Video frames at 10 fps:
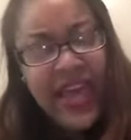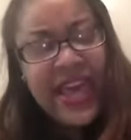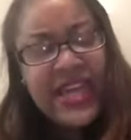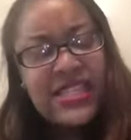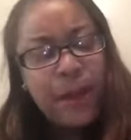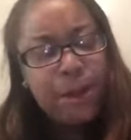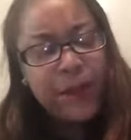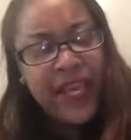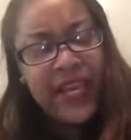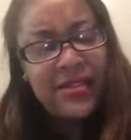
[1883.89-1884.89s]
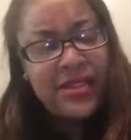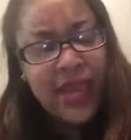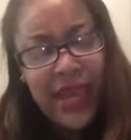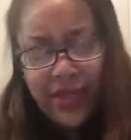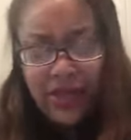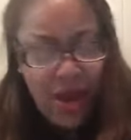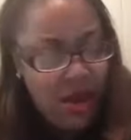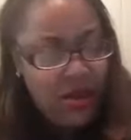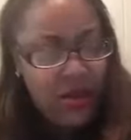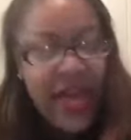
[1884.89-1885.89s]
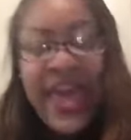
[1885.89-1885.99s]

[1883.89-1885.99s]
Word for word: It's a peace here, y'all.